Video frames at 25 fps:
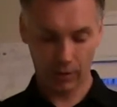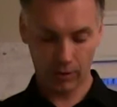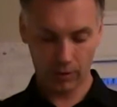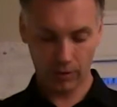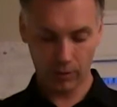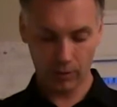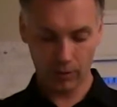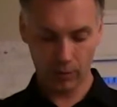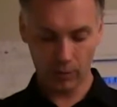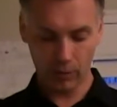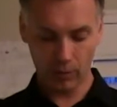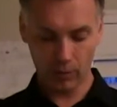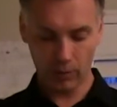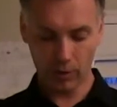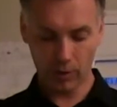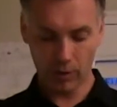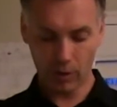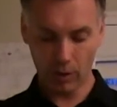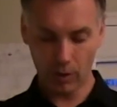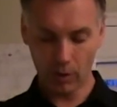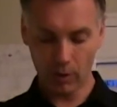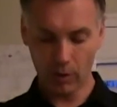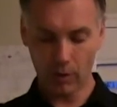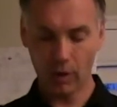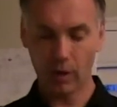to
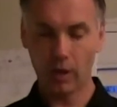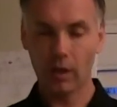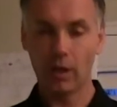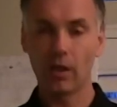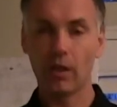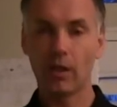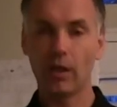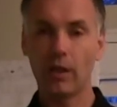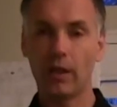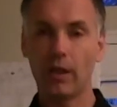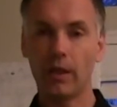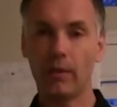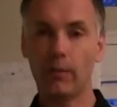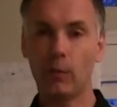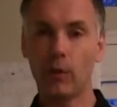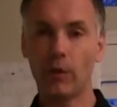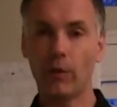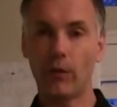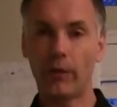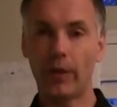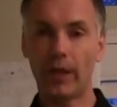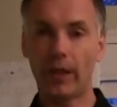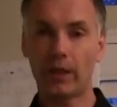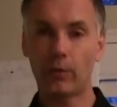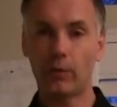go in a more
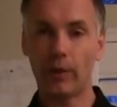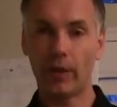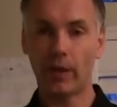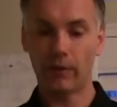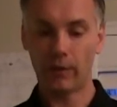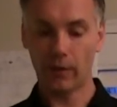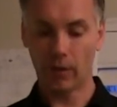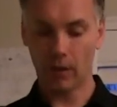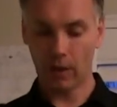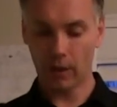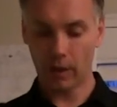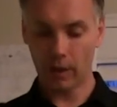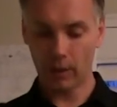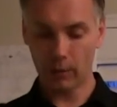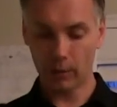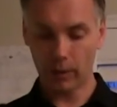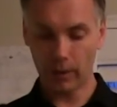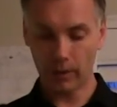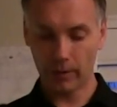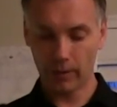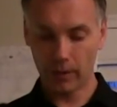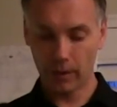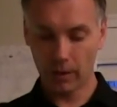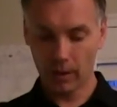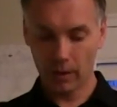direct way to the
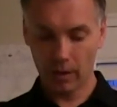hardware.